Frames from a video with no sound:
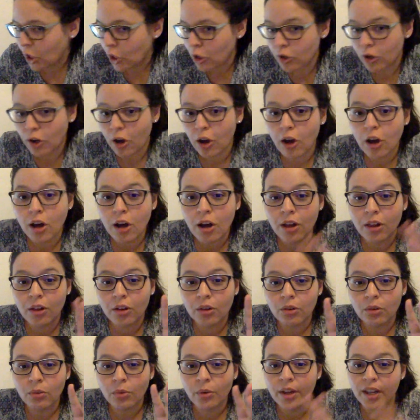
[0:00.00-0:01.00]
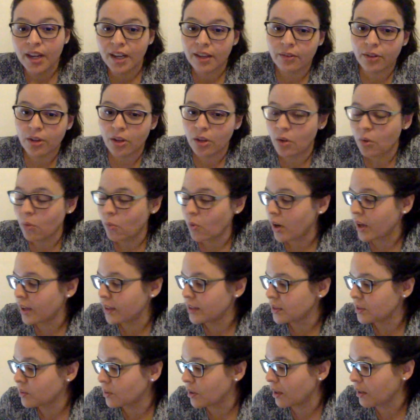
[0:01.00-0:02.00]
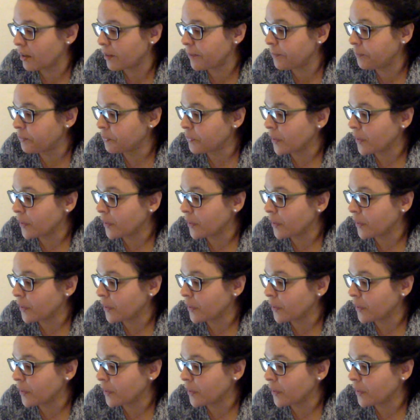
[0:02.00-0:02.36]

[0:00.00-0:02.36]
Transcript: call or whatever you want, okay?